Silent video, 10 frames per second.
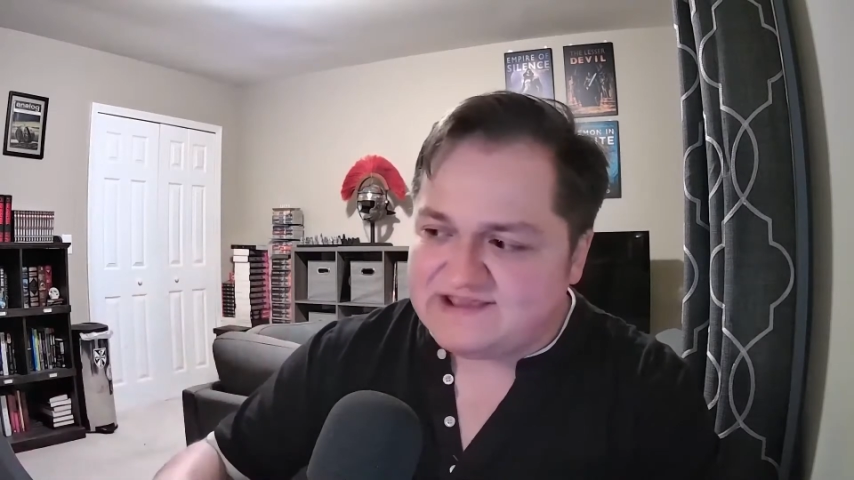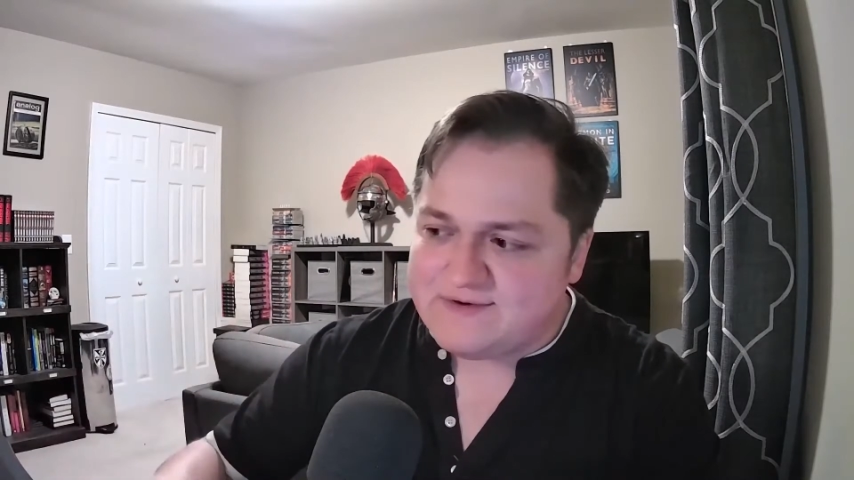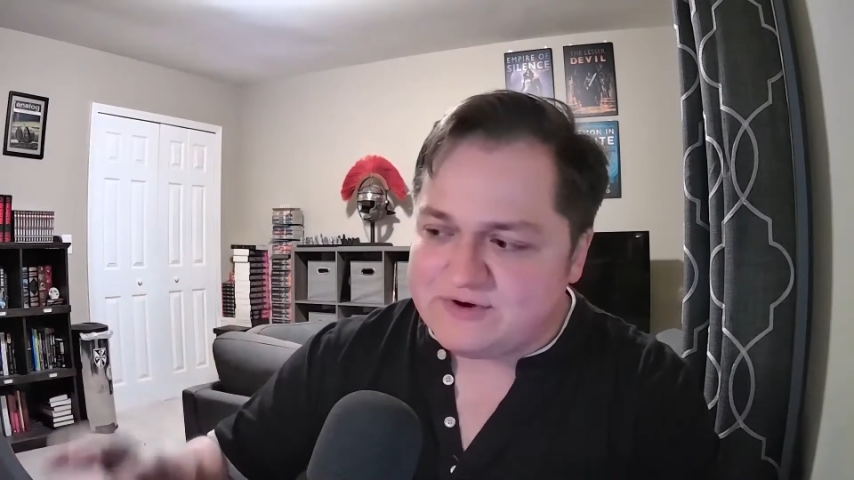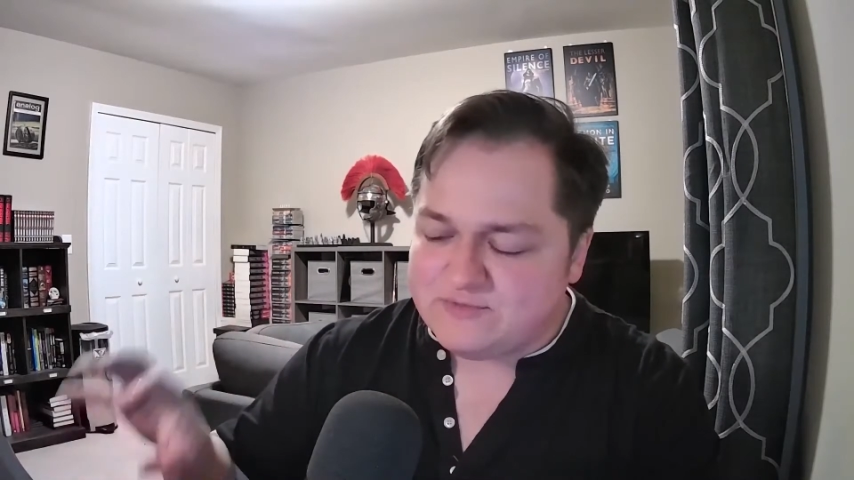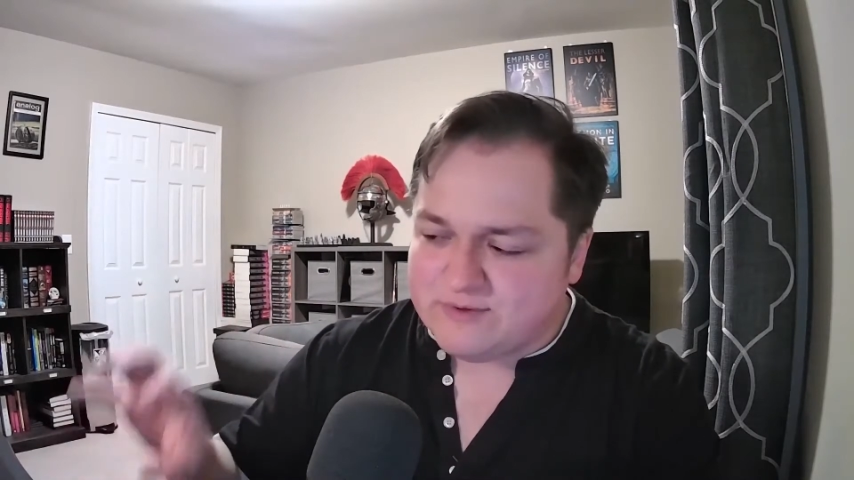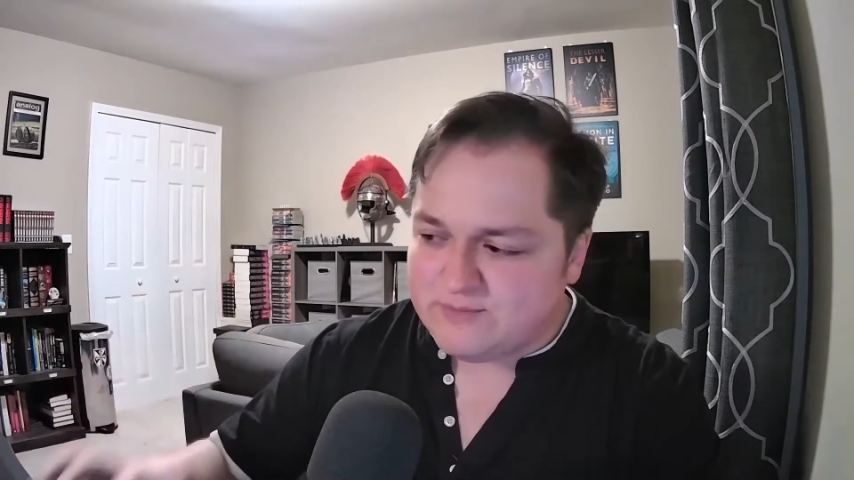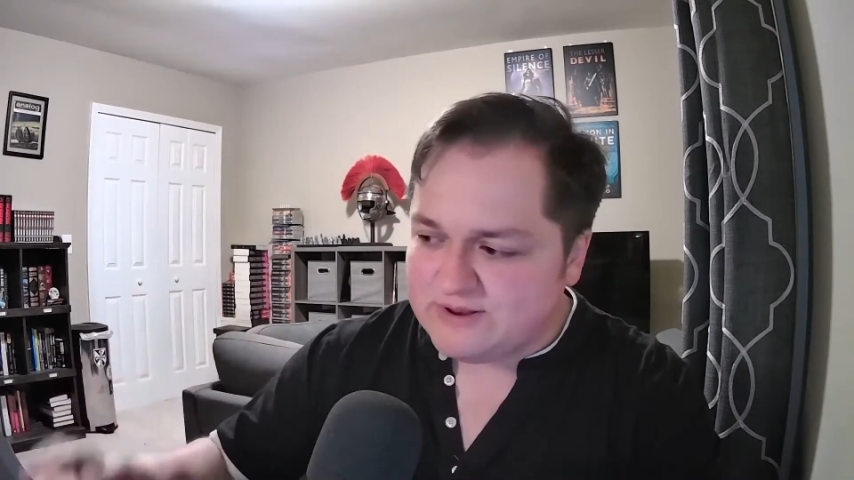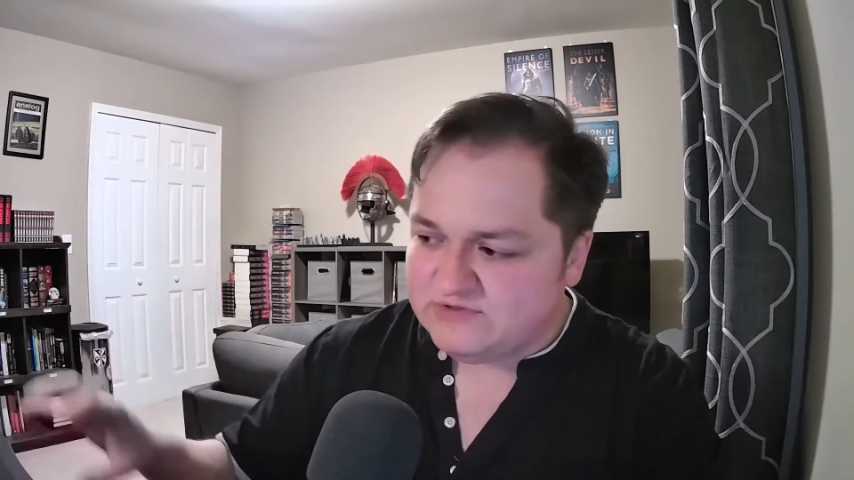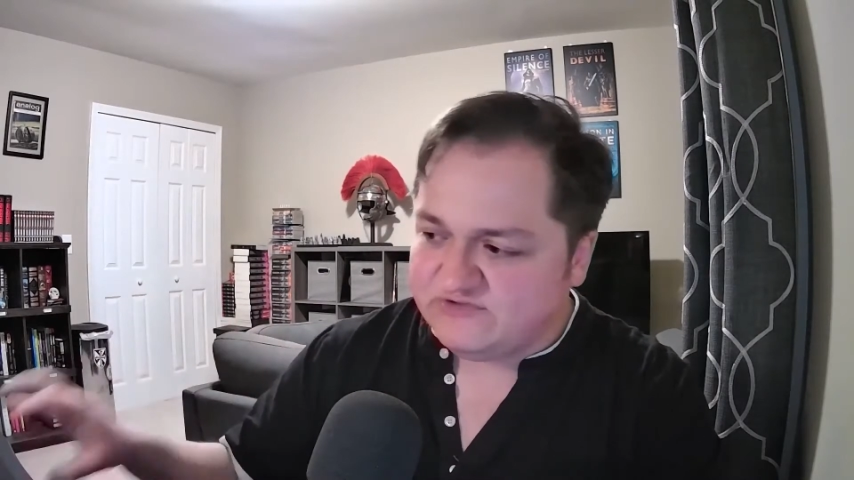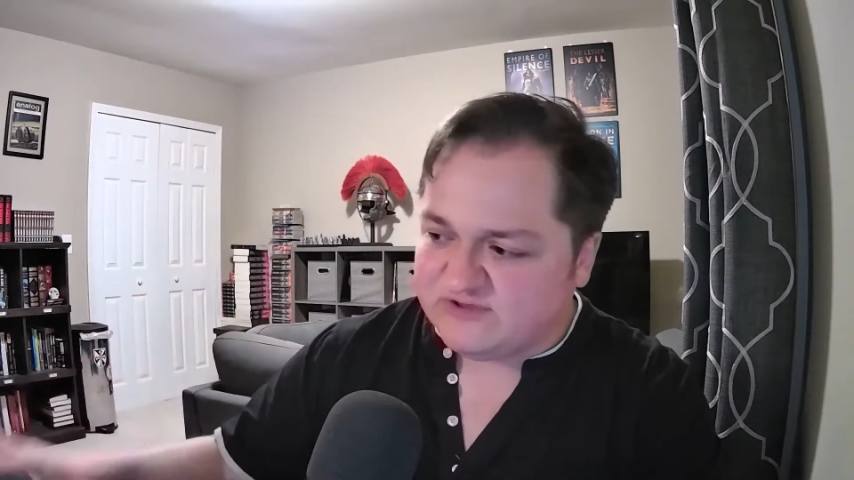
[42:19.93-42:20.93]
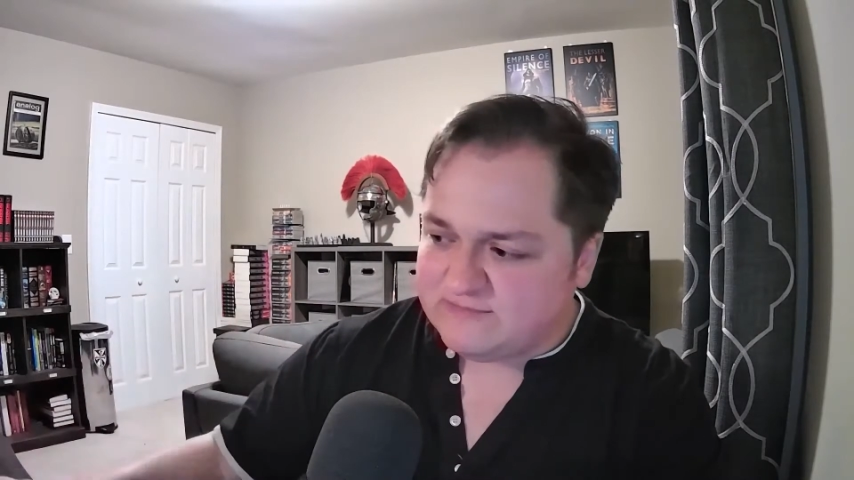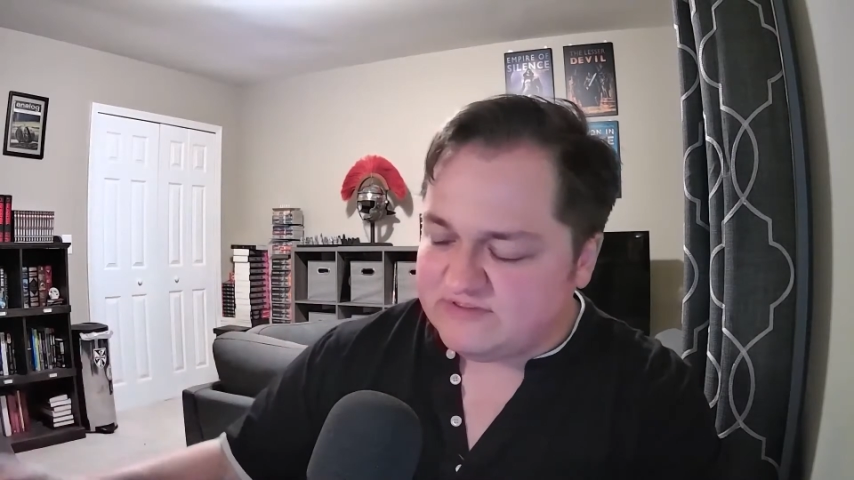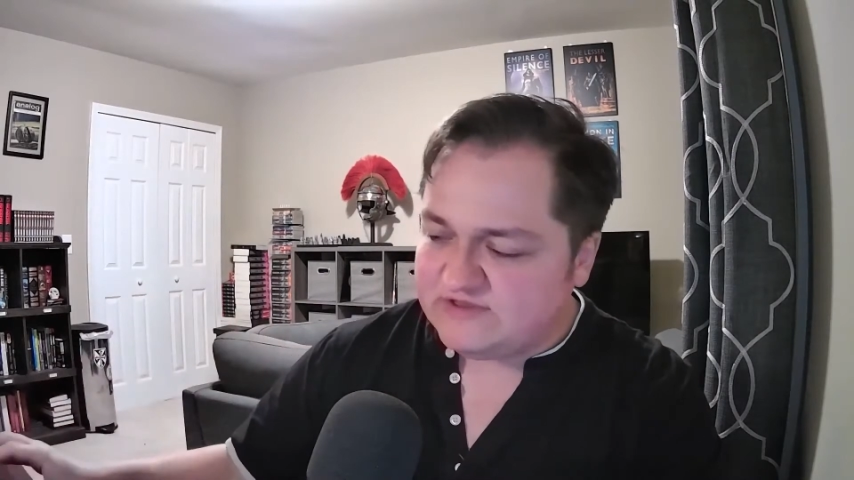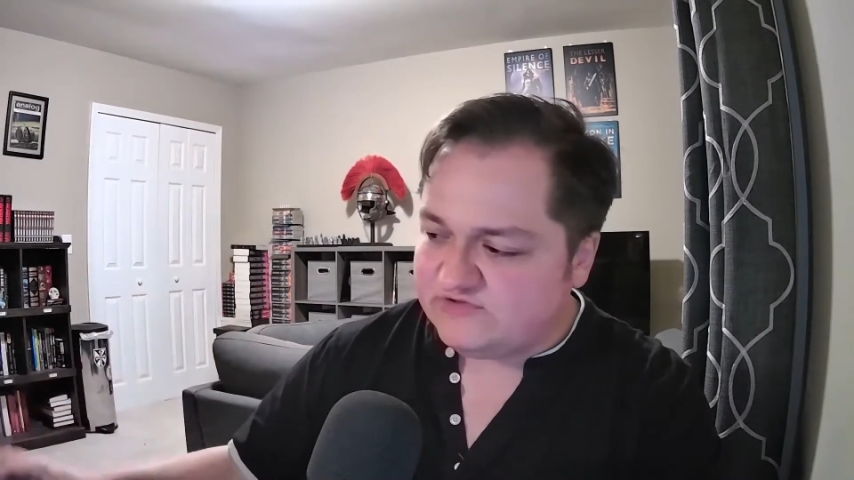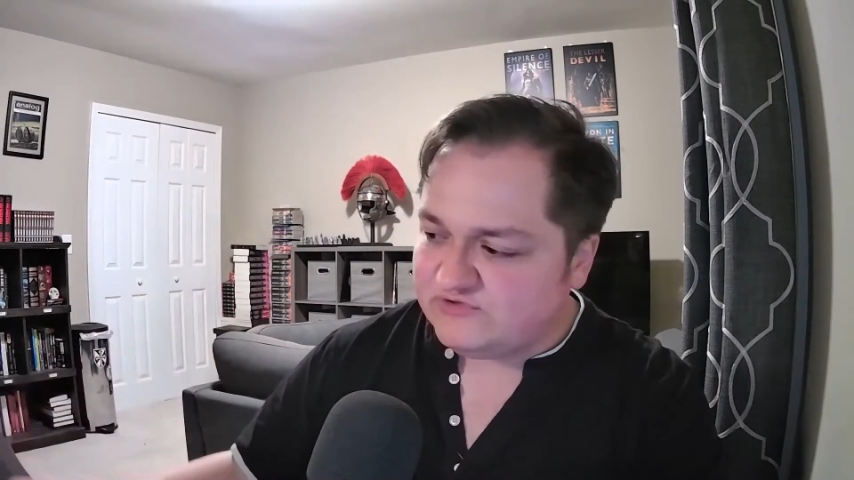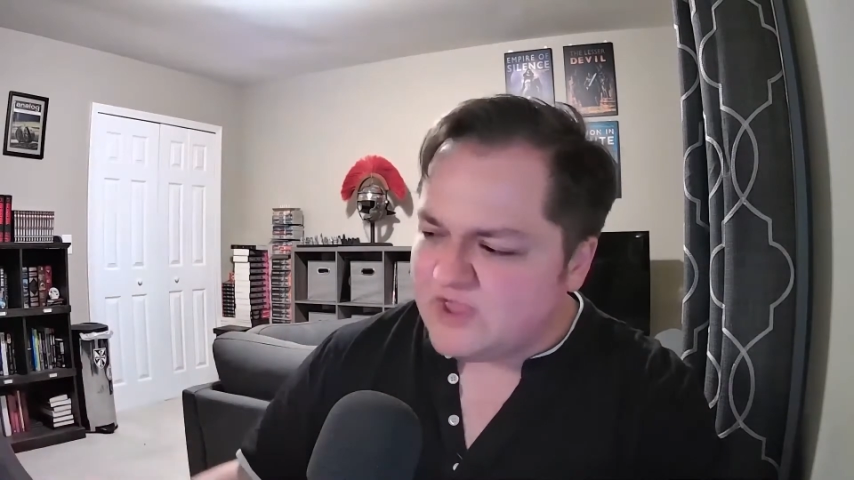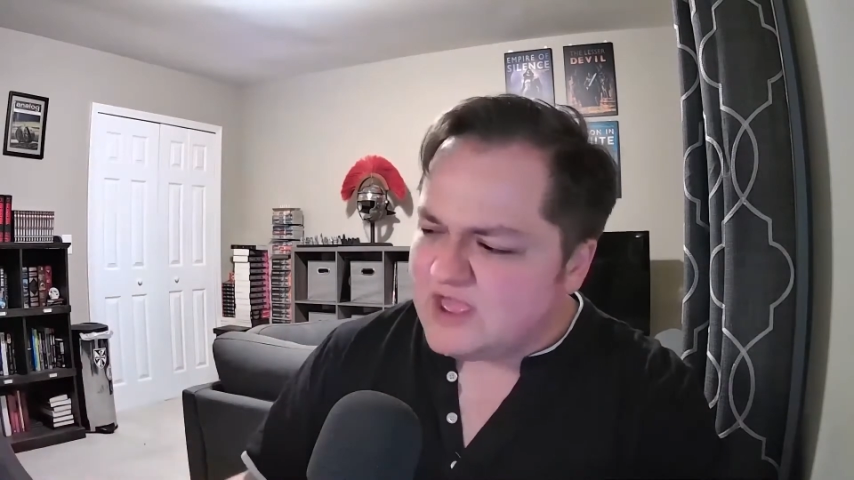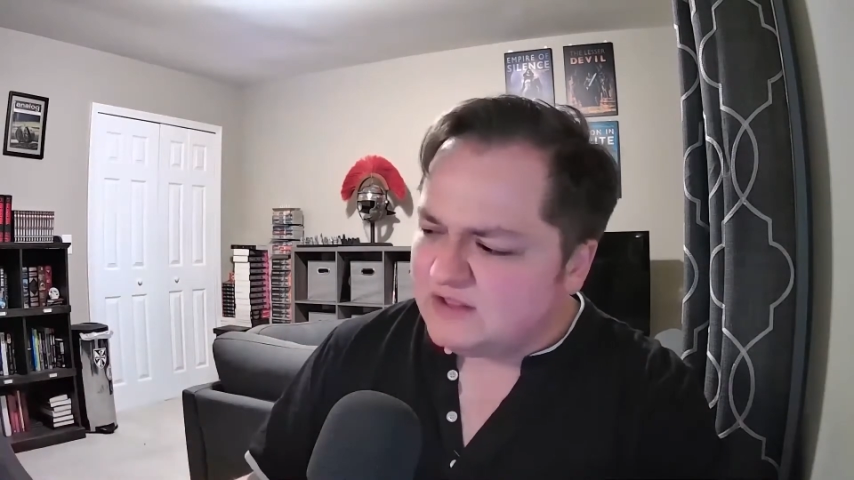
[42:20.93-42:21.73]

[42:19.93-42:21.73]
down and rewritten some of this,